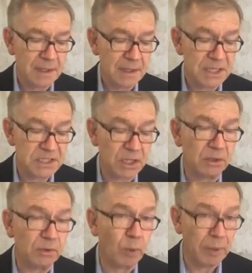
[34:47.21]
He
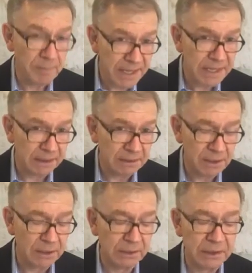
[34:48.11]
shall remain
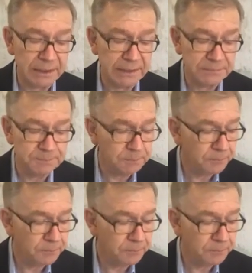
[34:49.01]
unclean.